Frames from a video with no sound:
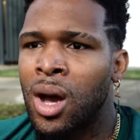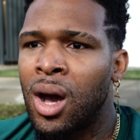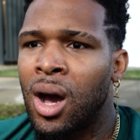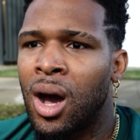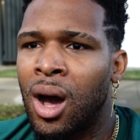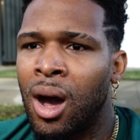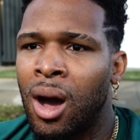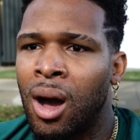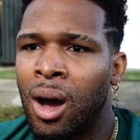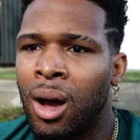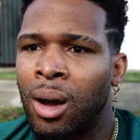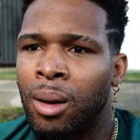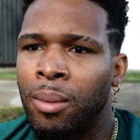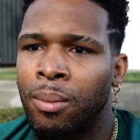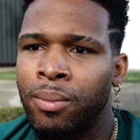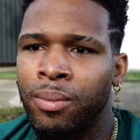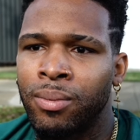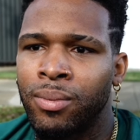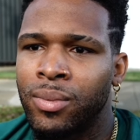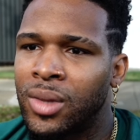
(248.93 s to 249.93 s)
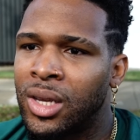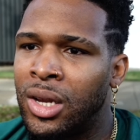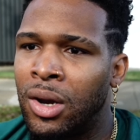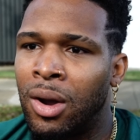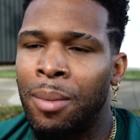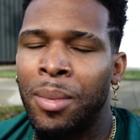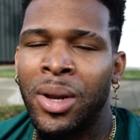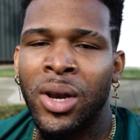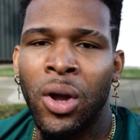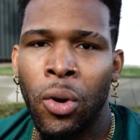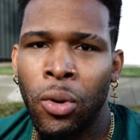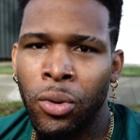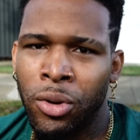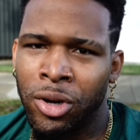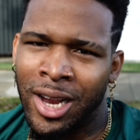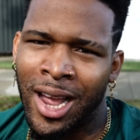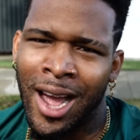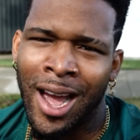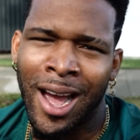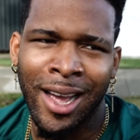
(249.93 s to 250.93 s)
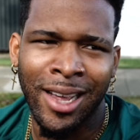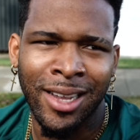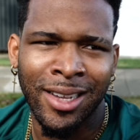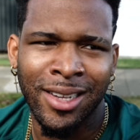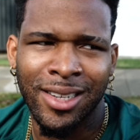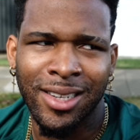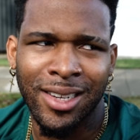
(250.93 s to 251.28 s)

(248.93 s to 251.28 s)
You know, I'm an older guy.